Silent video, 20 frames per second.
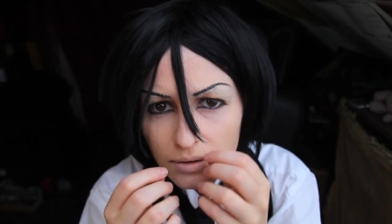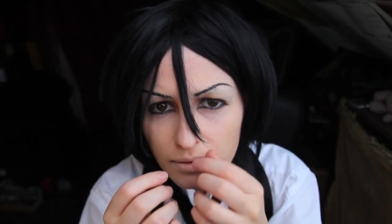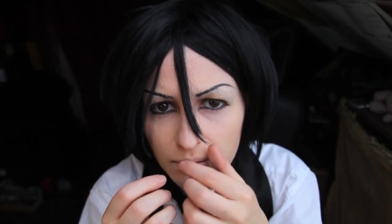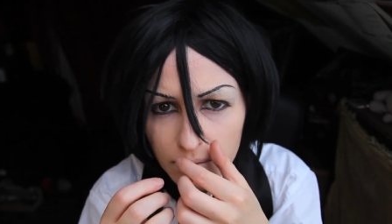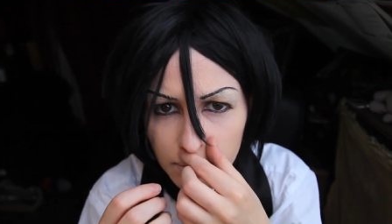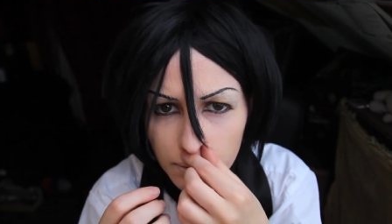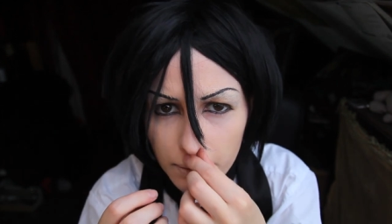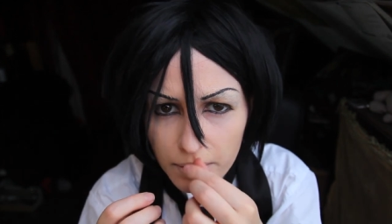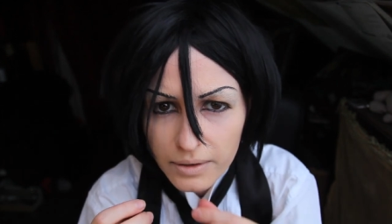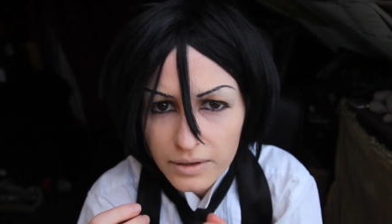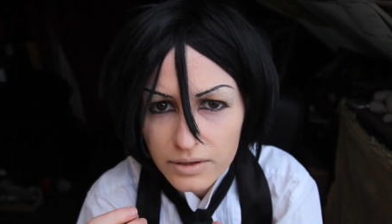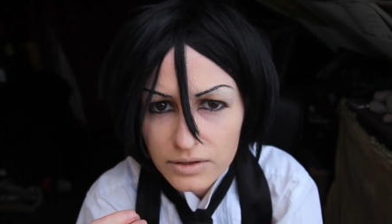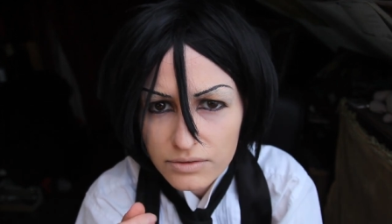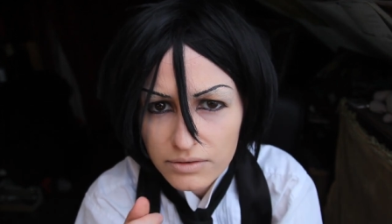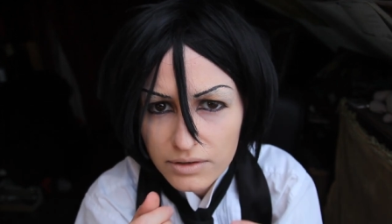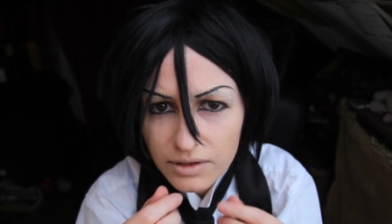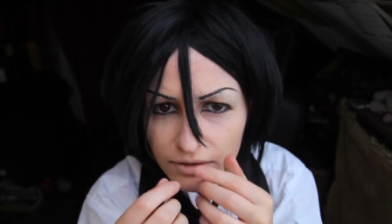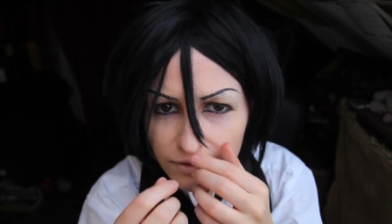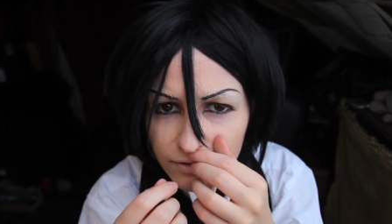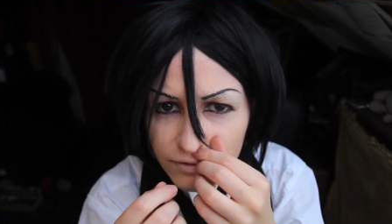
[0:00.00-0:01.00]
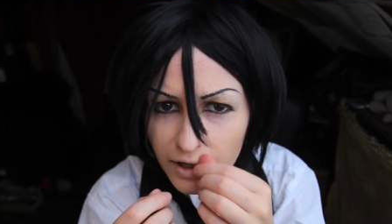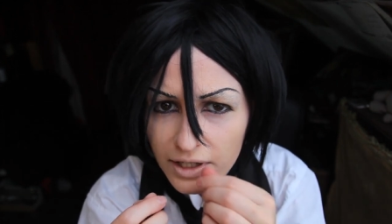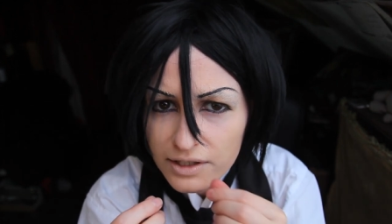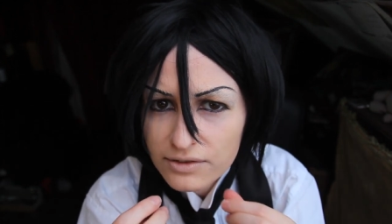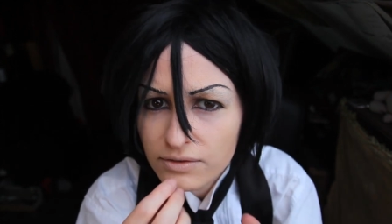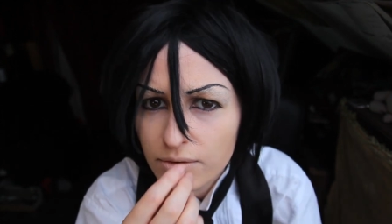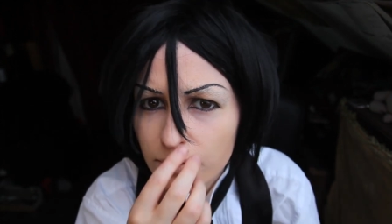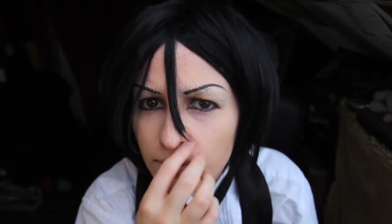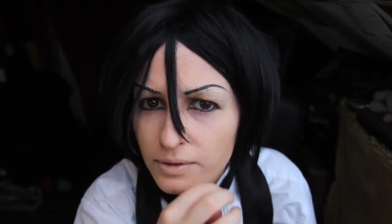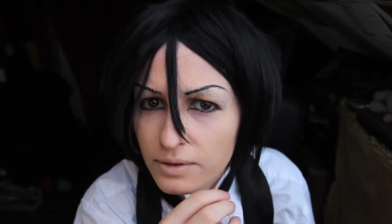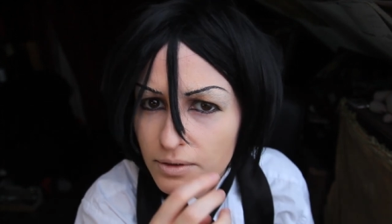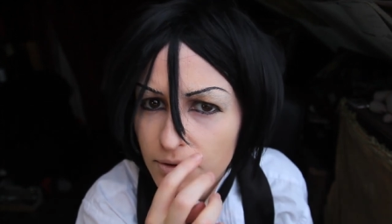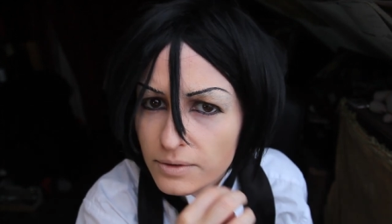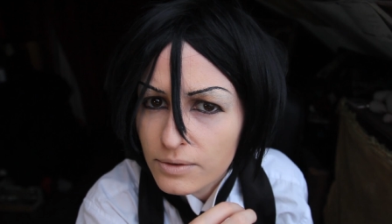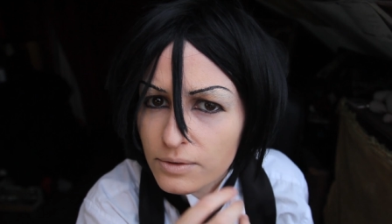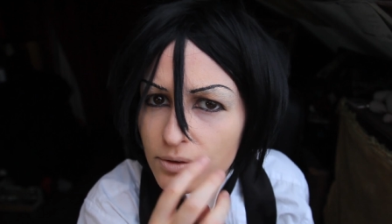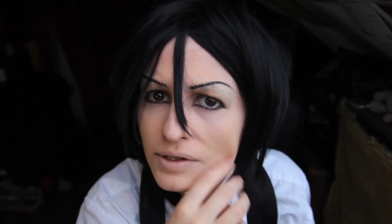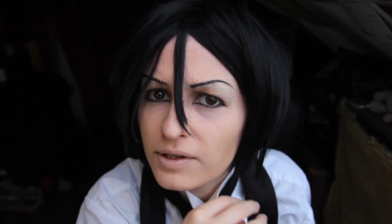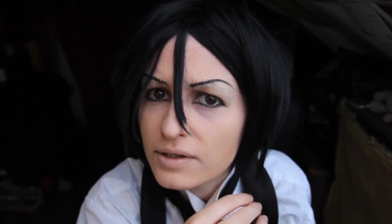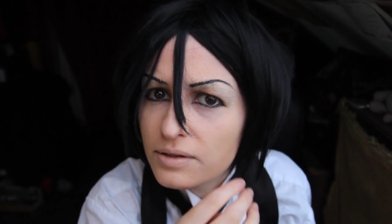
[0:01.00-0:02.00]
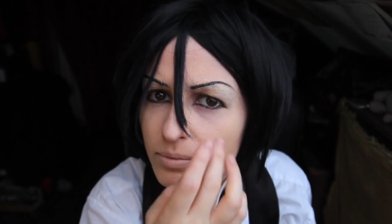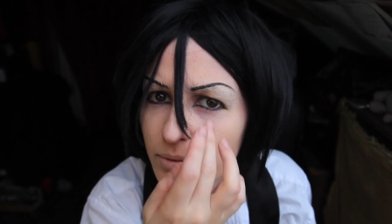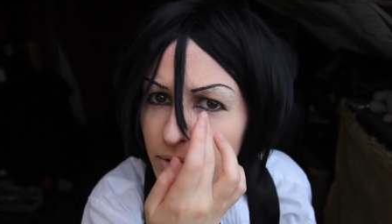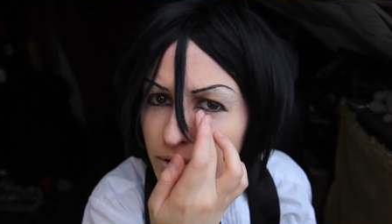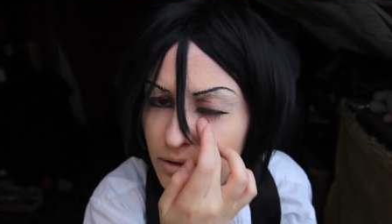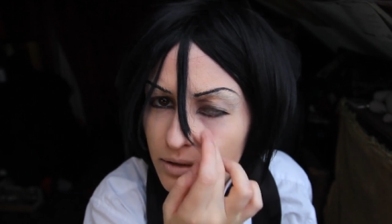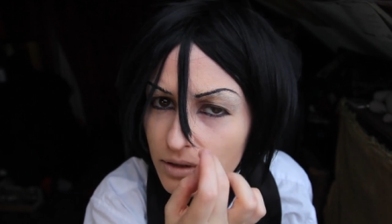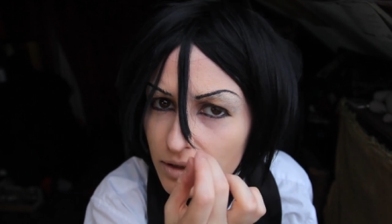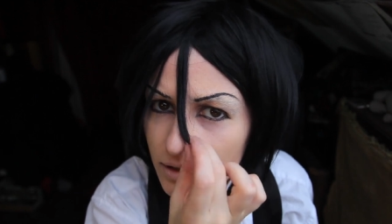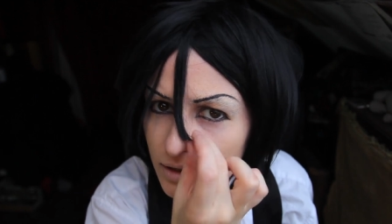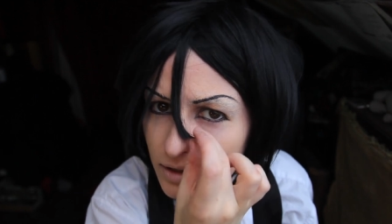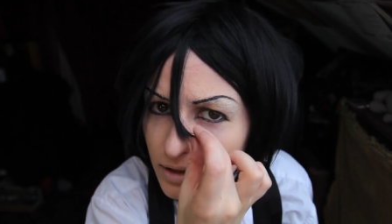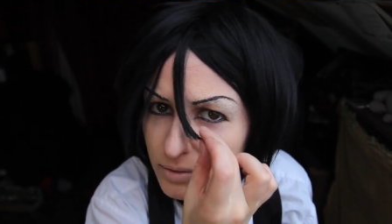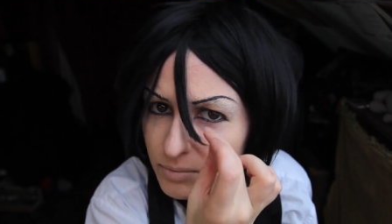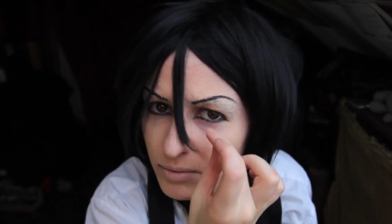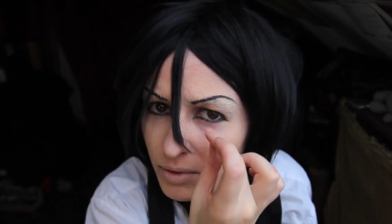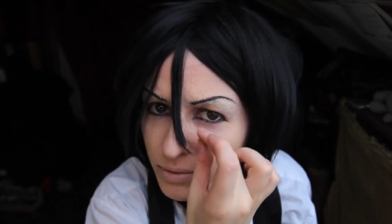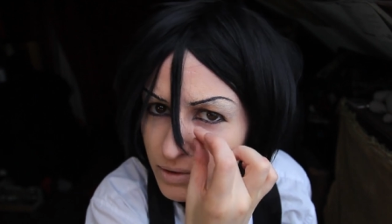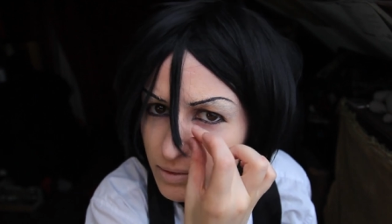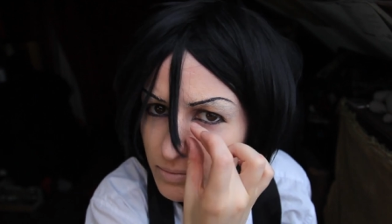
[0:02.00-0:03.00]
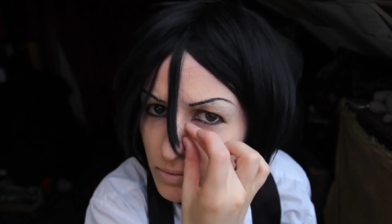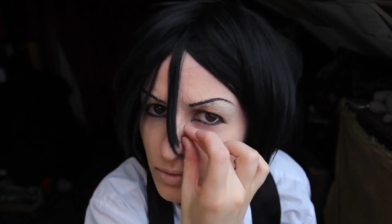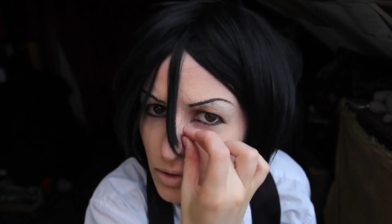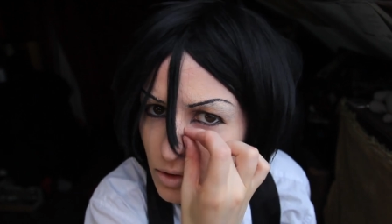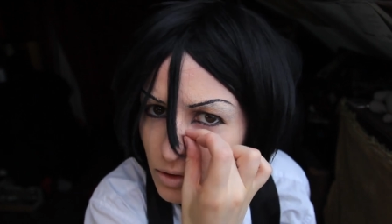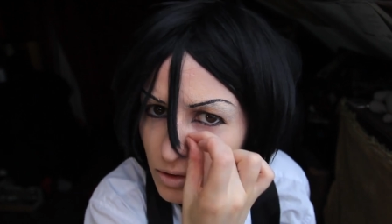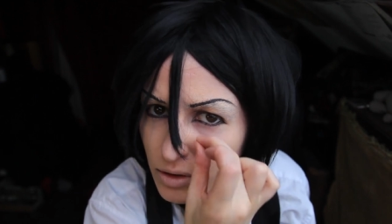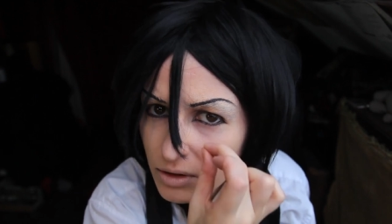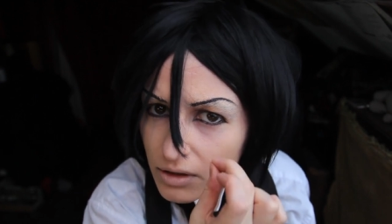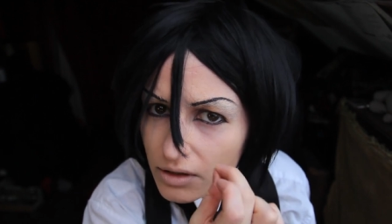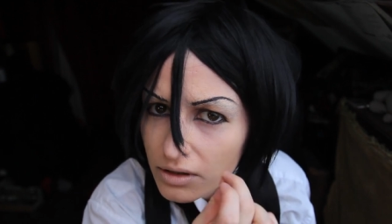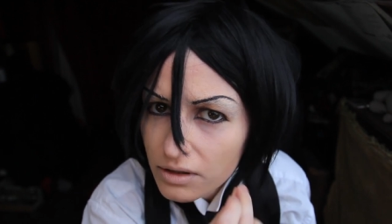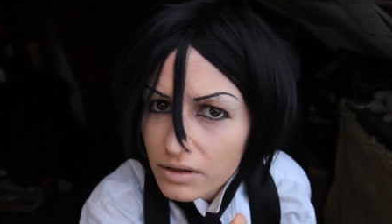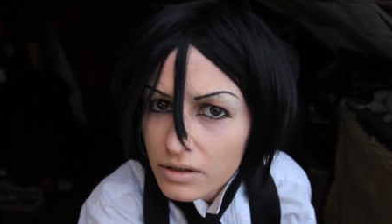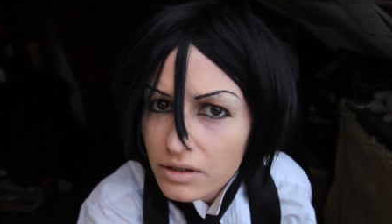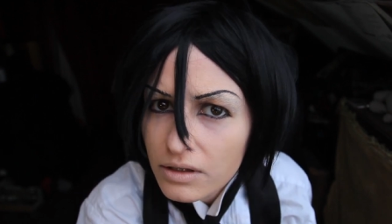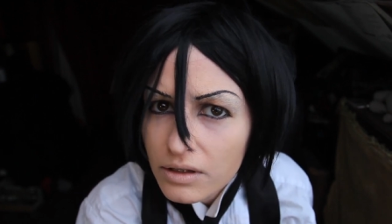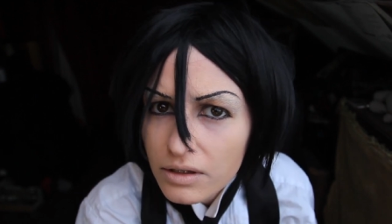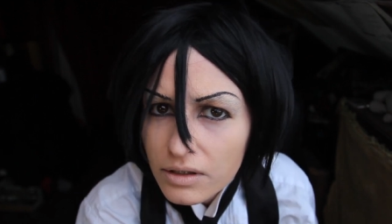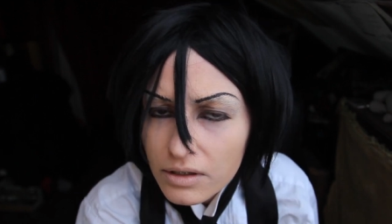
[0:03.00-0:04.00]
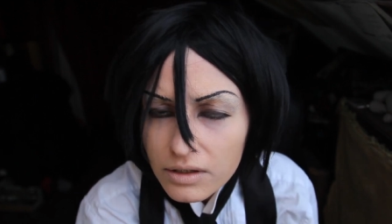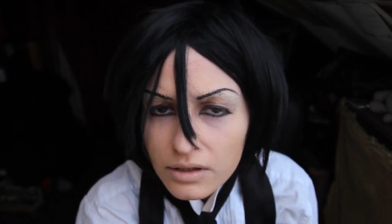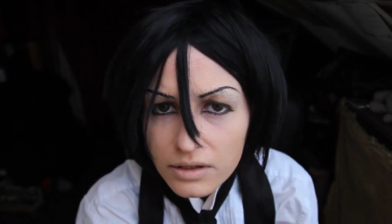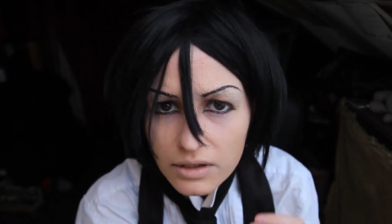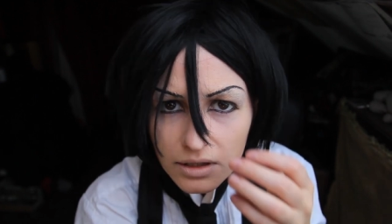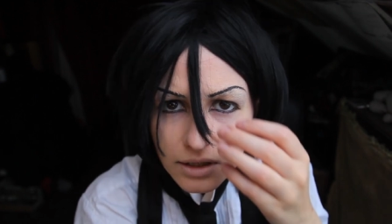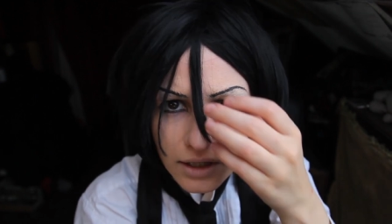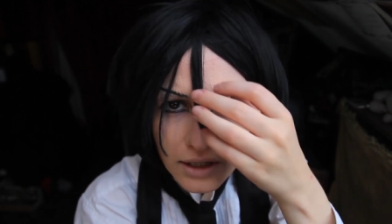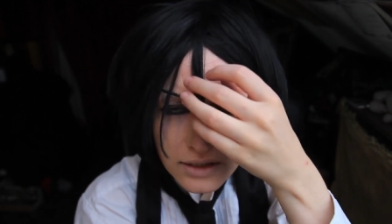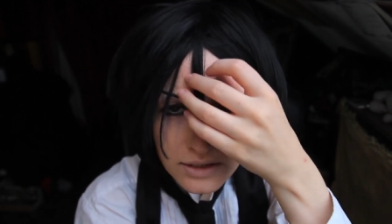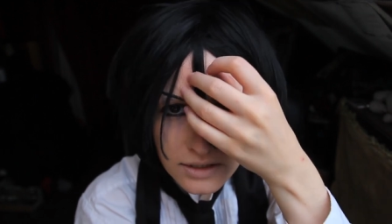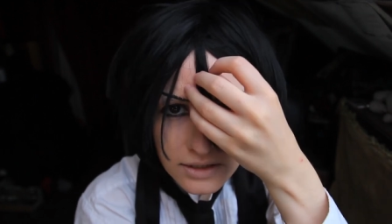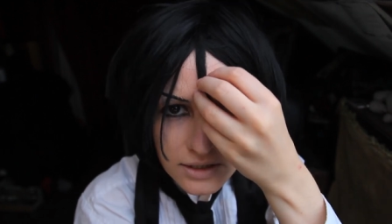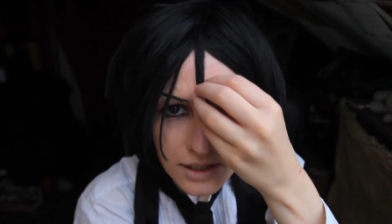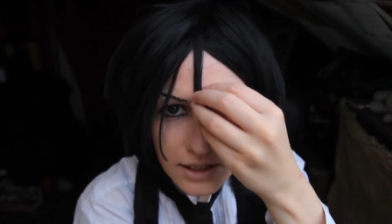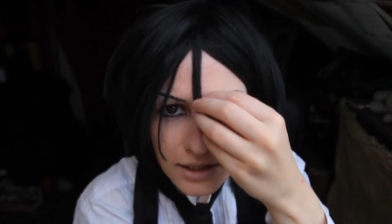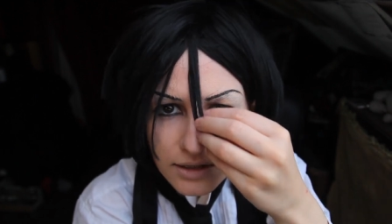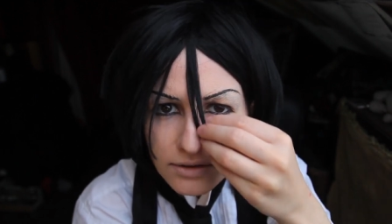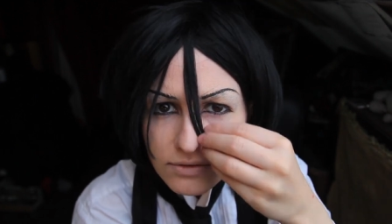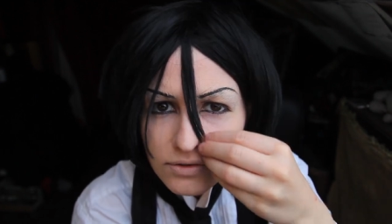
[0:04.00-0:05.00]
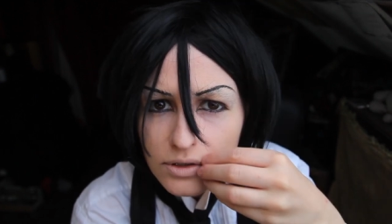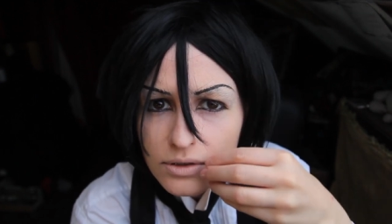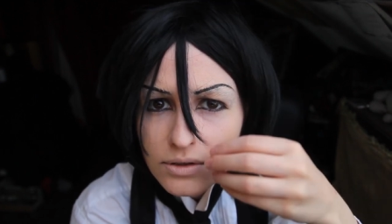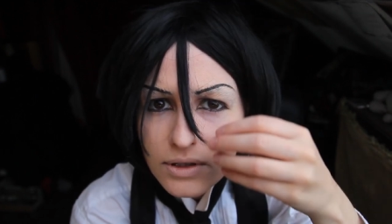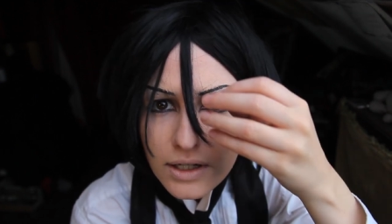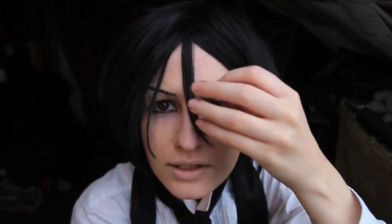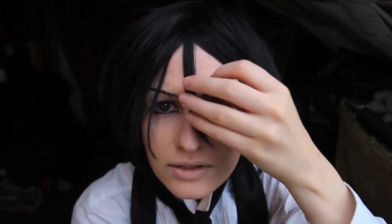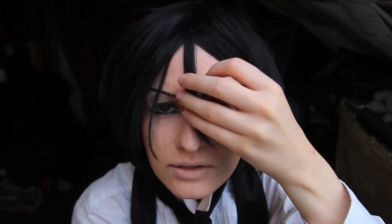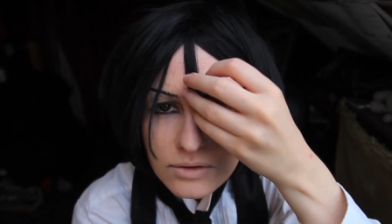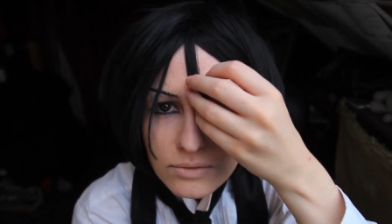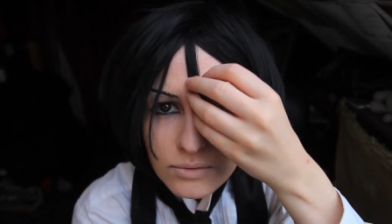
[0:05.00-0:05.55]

I should really have fast forwarded through this, but probably more entertaining for you guys